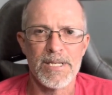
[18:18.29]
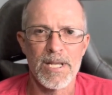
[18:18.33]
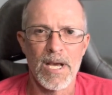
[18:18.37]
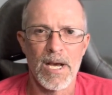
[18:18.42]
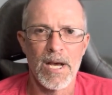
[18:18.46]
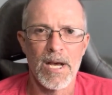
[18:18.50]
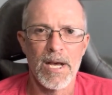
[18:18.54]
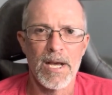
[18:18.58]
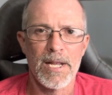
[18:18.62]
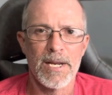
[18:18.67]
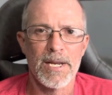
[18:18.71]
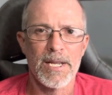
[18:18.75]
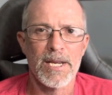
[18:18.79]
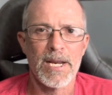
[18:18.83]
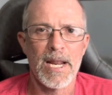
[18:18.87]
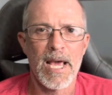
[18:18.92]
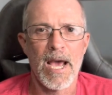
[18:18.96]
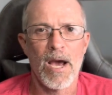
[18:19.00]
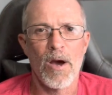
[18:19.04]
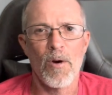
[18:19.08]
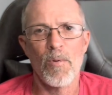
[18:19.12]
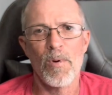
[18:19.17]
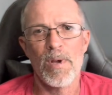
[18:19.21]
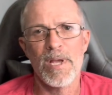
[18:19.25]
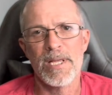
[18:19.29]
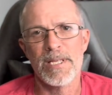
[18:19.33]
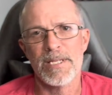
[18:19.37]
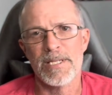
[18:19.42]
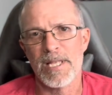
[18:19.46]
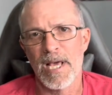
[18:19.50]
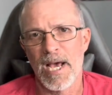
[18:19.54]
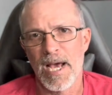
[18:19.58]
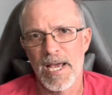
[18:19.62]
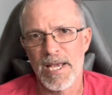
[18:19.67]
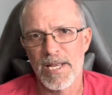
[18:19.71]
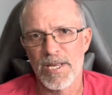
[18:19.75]
done and how we had
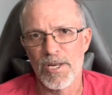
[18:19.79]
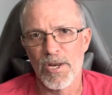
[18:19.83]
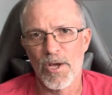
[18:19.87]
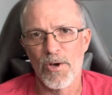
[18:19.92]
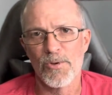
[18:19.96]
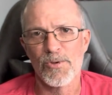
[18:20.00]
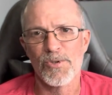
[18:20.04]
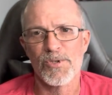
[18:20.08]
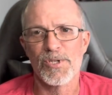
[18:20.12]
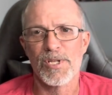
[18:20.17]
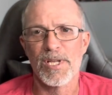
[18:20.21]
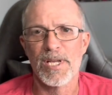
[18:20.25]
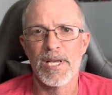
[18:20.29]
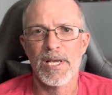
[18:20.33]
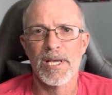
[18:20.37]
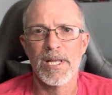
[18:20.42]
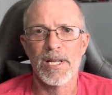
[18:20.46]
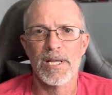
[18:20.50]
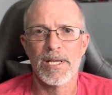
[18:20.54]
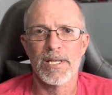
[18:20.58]
diagnosed it